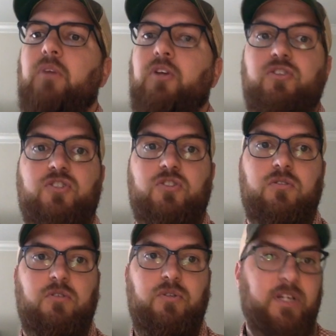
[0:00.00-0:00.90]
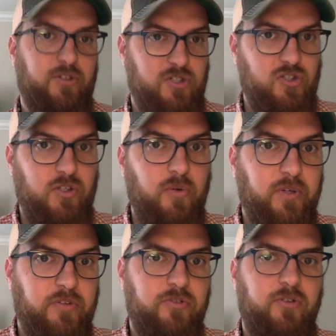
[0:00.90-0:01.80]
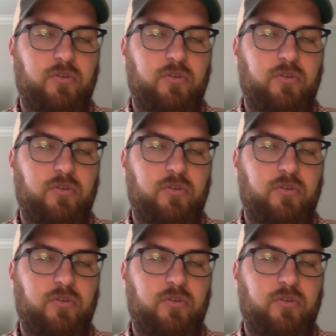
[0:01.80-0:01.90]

good slogans.